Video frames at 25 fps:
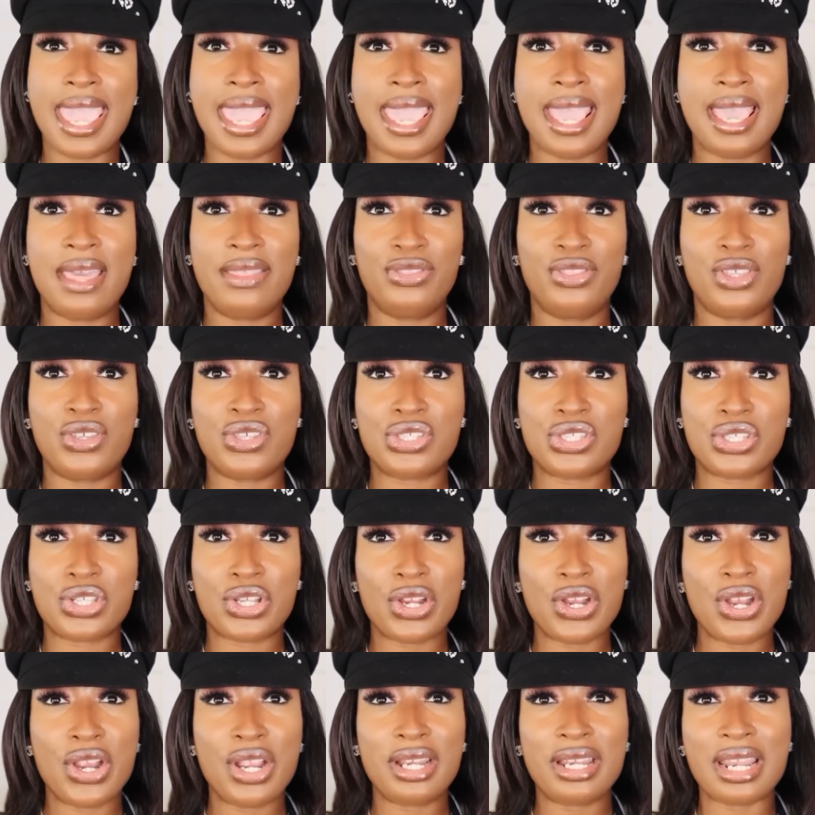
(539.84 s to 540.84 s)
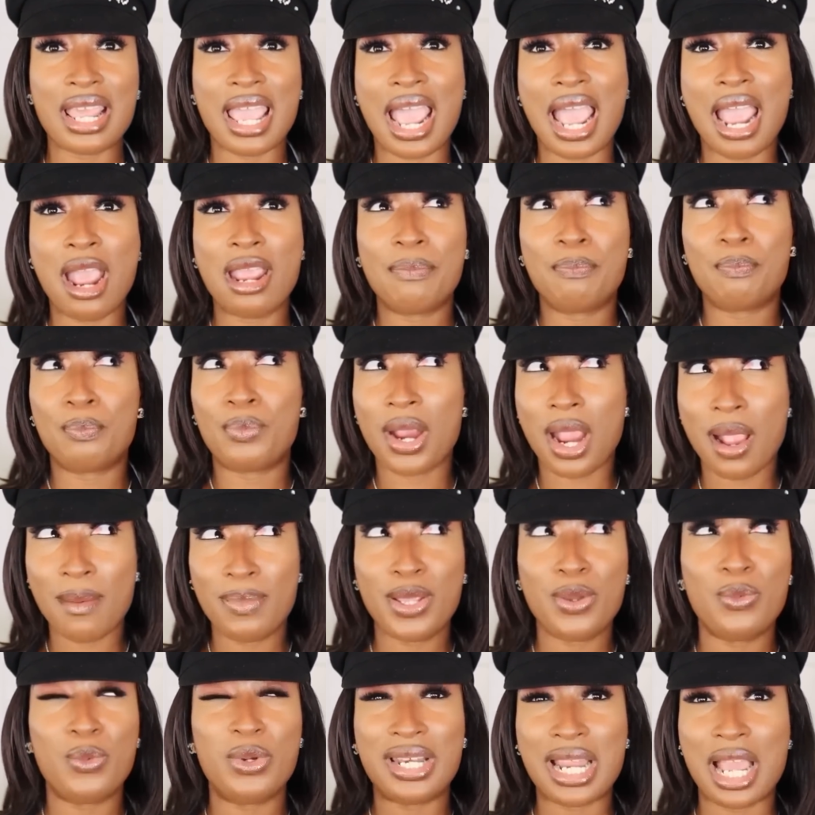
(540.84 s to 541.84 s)
and the skirt i
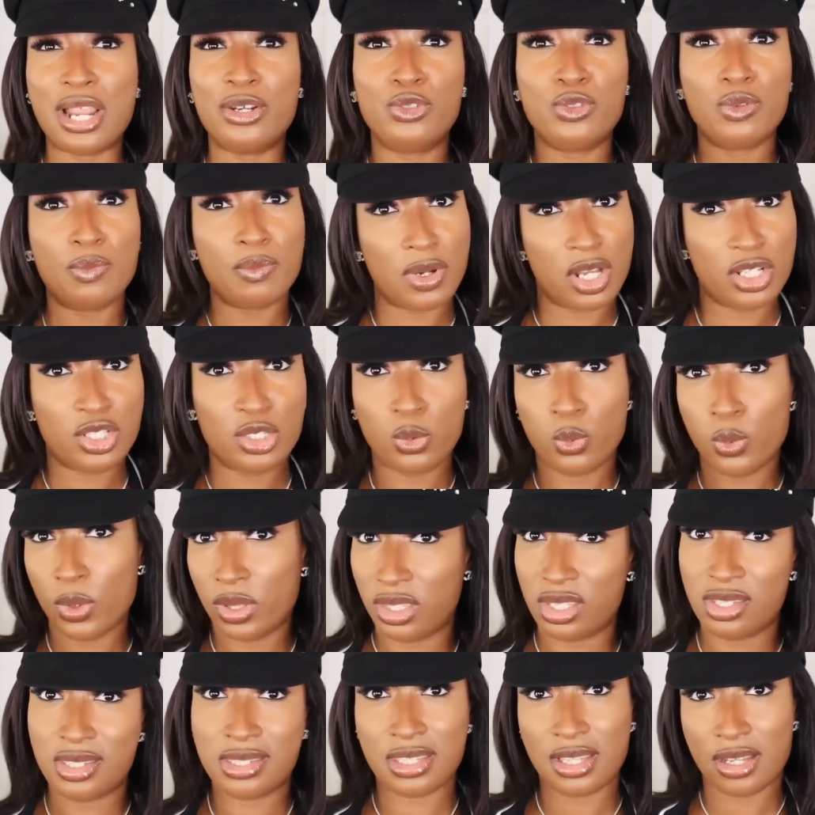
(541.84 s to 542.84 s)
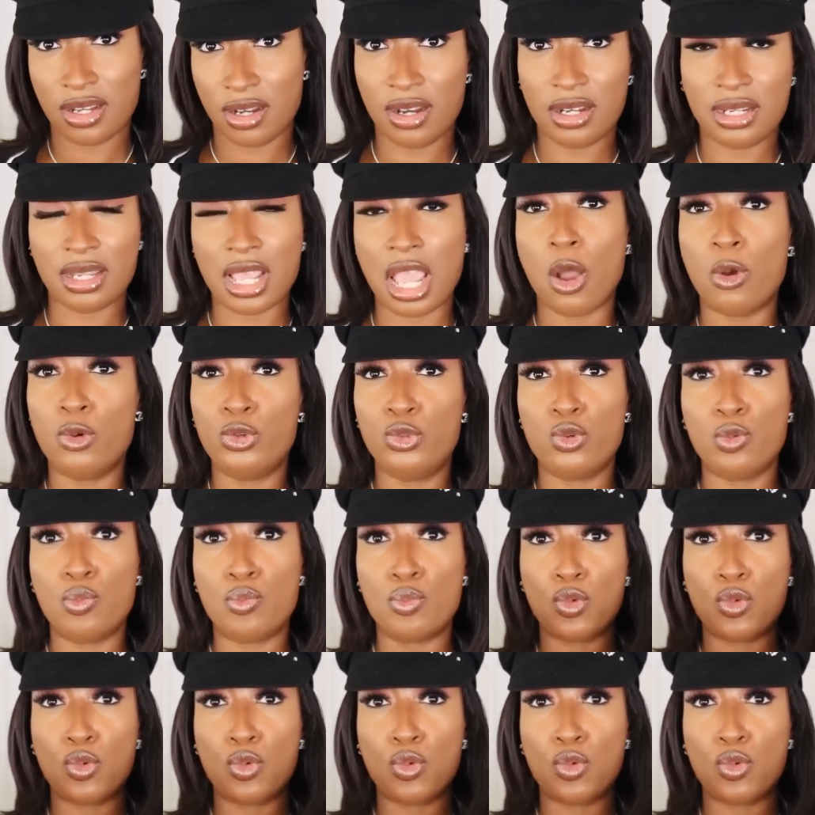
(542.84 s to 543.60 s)
probably would not do much with the skirt i will do